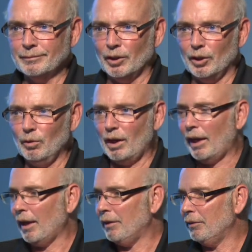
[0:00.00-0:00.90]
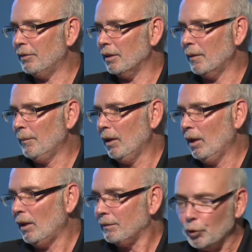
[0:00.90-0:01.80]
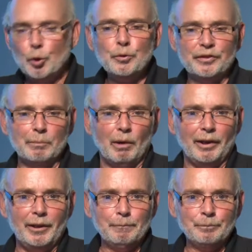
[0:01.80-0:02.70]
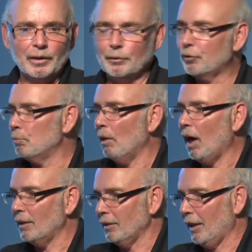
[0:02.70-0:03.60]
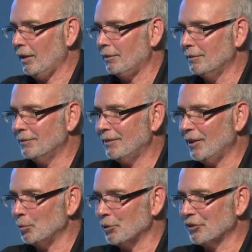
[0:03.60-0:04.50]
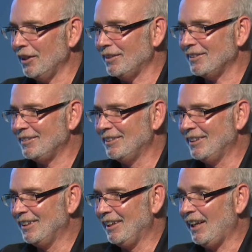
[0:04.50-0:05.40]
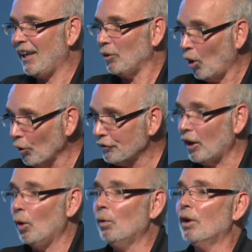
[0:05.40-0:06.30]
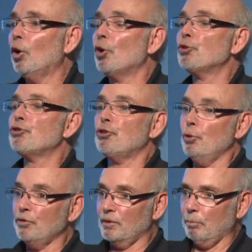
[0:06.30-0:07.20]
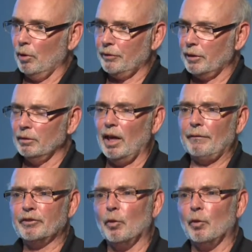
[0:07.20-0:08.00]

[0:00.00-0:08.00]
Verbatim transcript: you know, and used the money to buy land in Wisconsin, and also to support their lives.